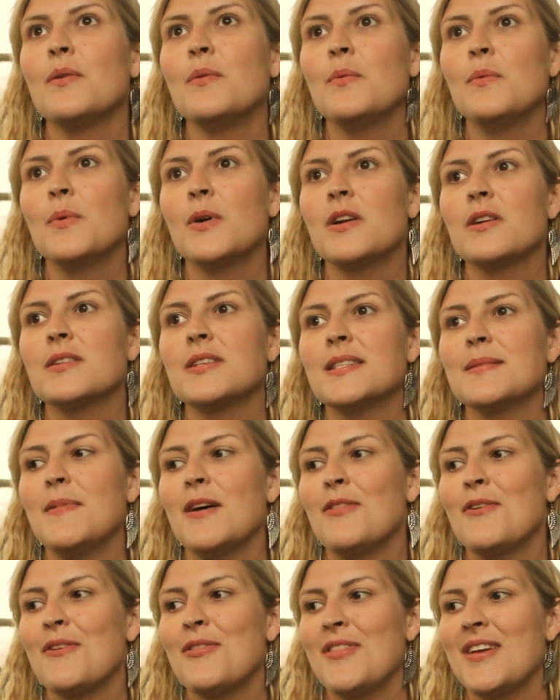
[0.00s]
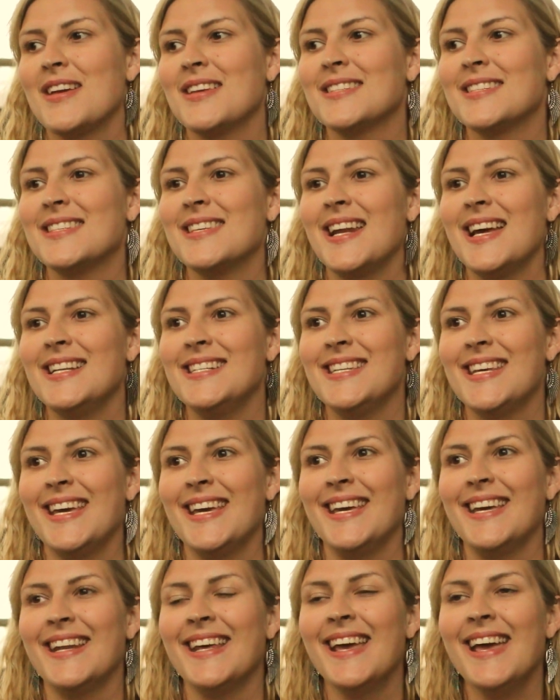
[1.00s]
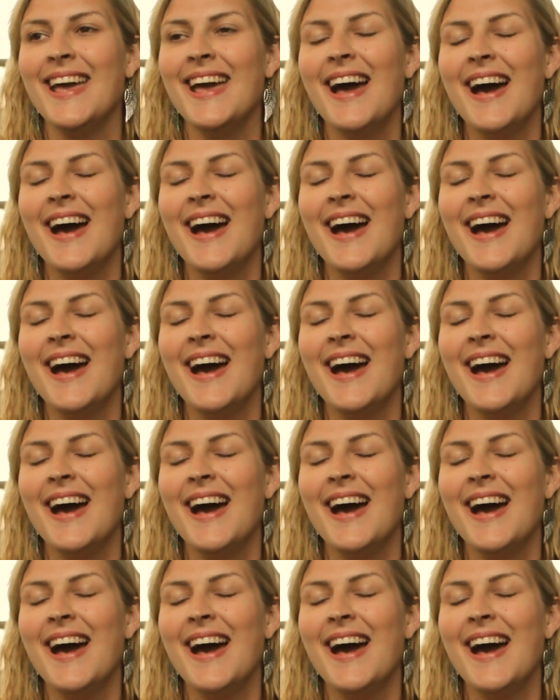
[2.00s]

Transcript: What are some other things that I did?